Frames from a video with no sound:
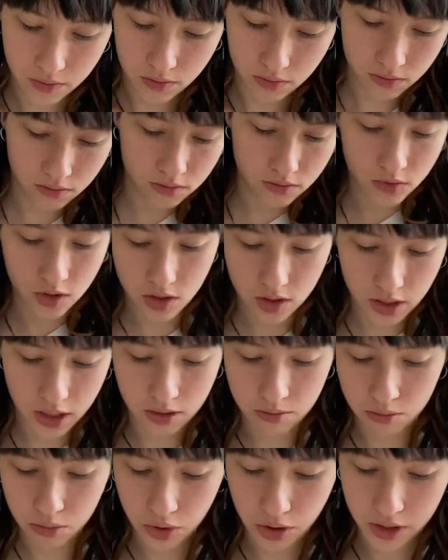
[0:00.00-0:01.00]

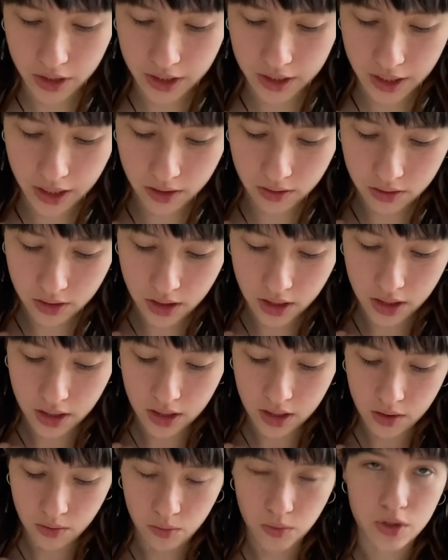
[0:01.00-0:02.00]
stick pointing down,
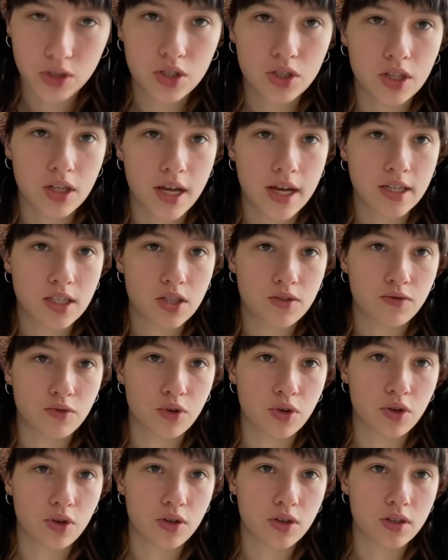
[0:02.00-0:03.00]
which lasts
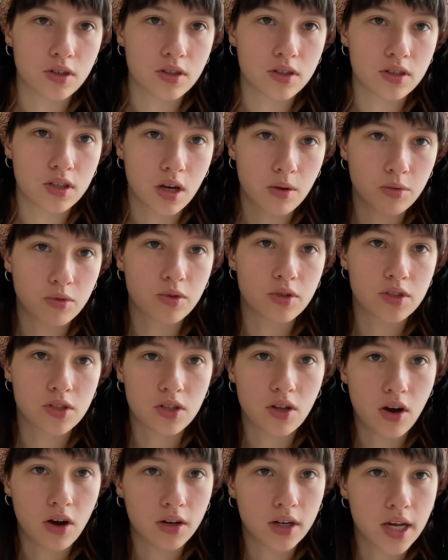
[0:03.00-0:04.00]
for double as
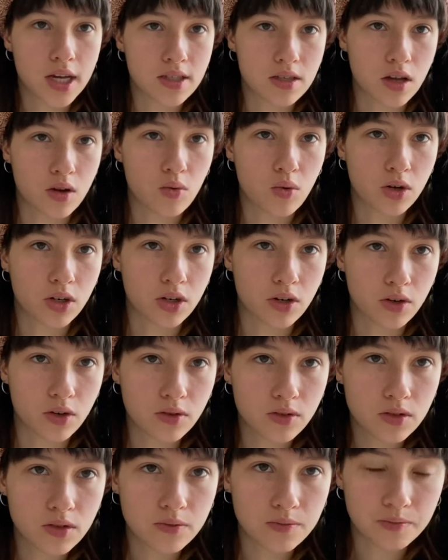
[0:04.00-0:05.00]
long as a quarter
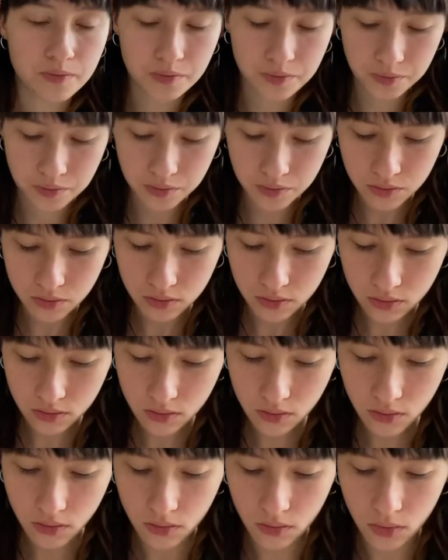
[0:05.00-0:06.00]
note.
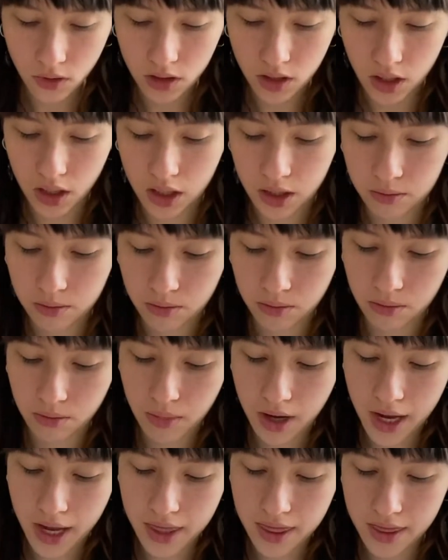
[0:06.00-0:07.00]

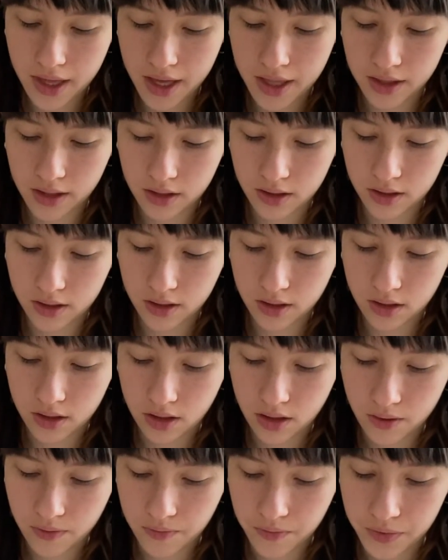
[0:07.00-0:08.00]
And then
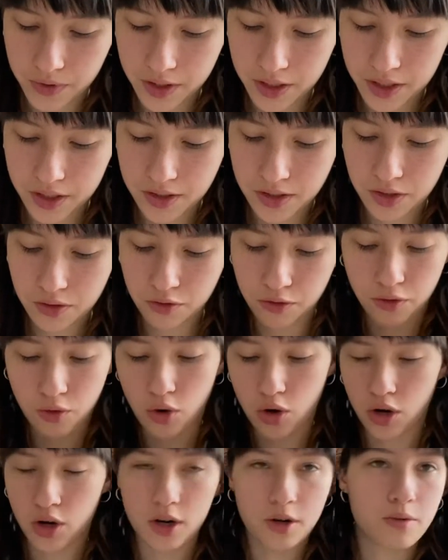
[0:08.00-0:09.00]
these
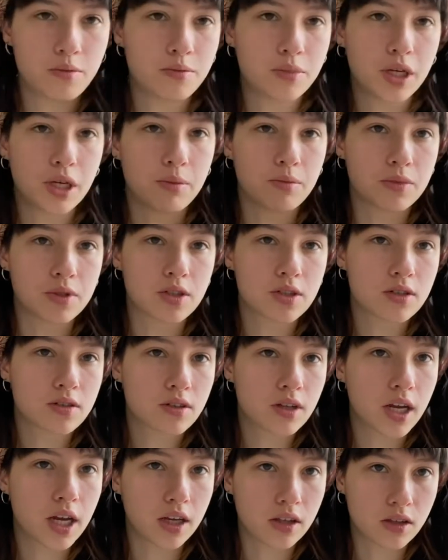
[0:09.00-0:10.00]
four beamed
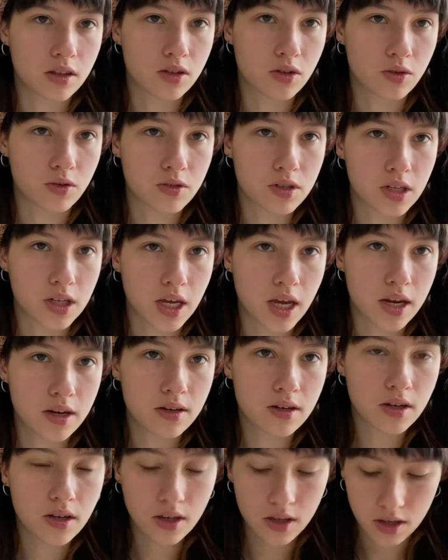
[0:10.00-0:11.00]
eighth notes again.
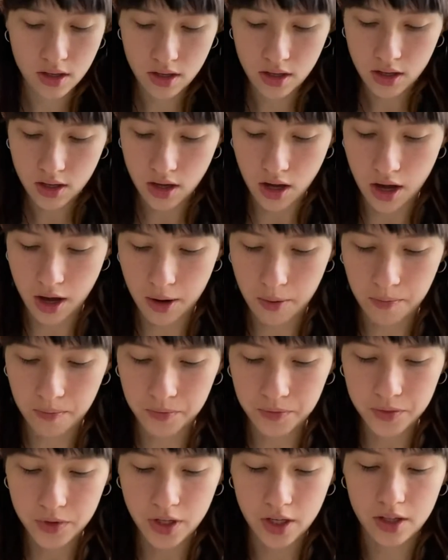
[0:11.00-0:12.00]

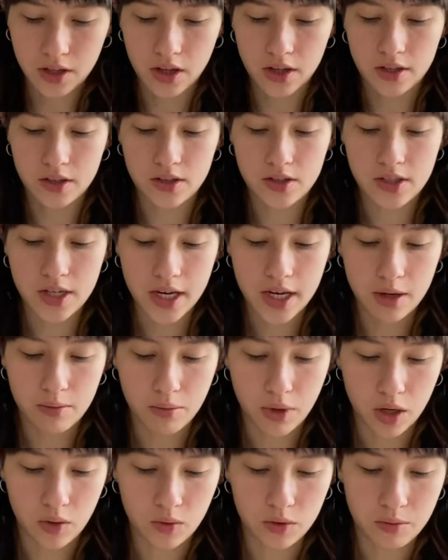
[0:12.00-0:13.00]
And then the second
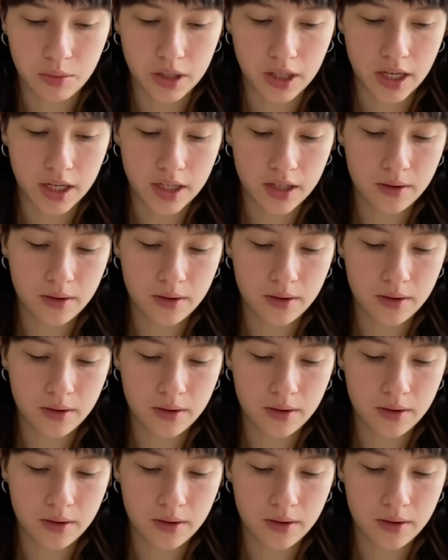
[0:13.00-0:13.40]
bar would be like